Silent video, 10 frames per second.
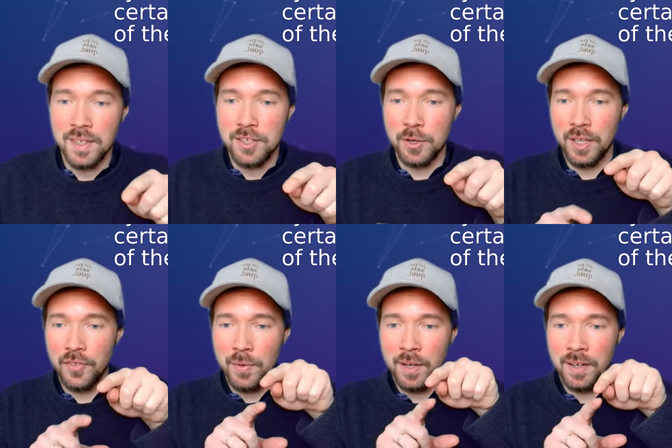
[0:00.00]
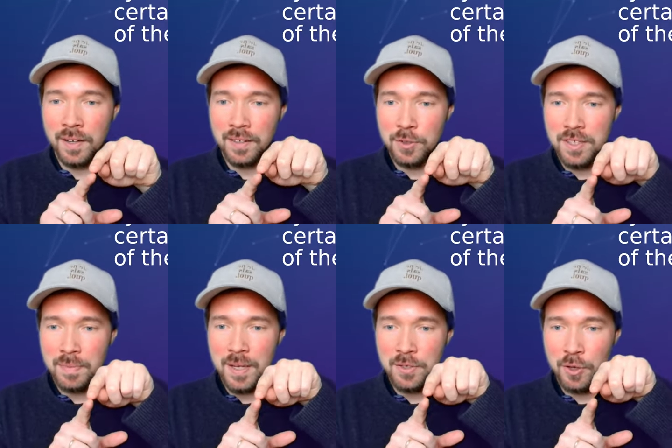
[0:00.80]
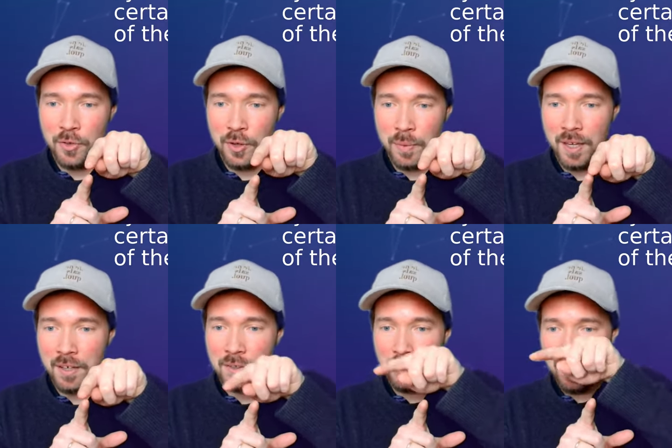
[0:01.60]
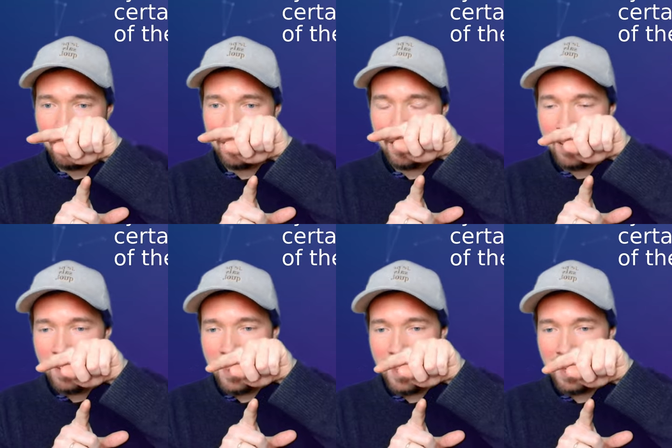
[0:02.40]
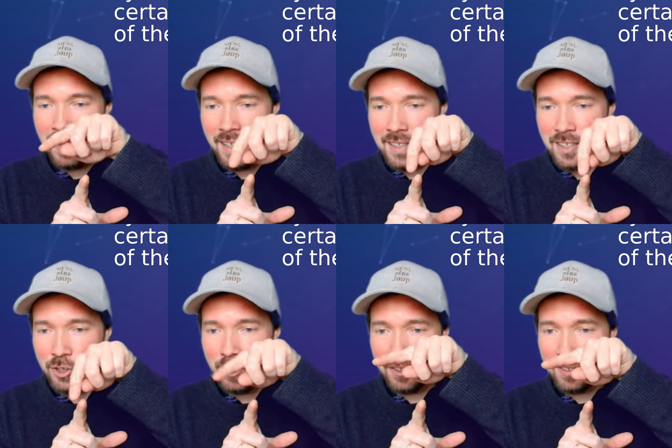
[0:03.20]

So if I want to use this bus to go from here to here, then it's a short